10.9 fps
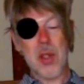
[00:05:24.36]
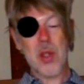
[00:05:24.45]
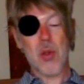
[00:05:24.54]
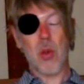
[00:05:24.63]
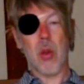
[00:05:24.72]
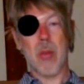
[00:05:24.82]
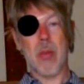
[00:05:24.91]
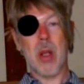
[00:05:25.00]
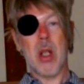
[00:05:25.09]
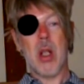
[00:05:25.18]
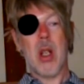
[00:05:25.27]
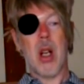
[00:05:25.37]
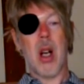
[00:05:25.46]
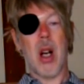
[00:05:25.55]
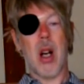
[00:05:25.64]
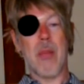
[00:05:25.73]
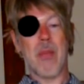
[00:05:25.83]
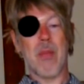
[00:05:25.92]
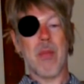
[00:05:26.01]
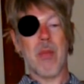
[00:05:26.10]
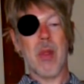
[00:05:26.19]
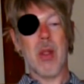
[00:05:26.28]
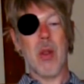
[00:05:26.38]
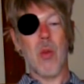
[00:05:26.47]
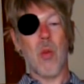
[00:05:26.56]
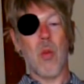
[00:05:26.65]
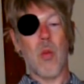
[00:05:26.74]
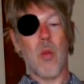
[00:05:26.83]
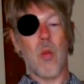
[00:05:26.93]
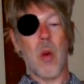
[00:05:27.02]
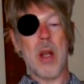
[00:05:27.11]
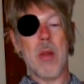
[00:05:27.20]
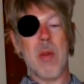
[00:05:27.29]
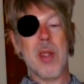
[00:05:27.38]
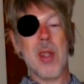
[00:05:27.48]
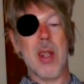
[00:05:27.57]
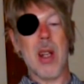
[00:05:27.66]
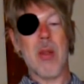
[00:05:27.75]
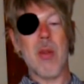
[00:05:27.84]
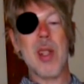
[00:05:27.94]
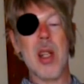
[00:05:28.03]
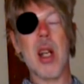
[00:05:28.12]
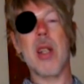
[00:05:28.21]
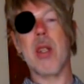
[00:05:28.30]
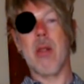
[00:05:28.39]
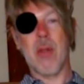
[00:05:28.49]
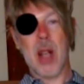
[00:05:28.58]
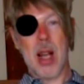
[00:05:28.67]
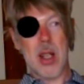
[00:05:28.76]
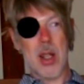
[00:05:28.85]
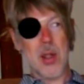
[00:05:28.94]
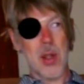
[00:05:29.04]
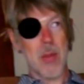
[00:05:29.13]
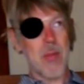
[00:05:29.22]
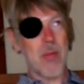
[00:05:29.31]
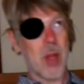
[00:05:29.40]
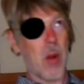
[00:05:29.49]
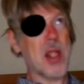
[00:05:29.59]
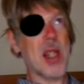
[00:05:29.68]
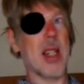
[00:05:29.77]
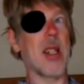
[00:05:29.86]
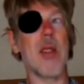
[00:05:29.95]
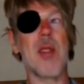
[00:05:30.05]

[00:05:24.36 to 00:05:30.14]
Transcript: the storm, where there is an idea of dandyism. Obviously, Edith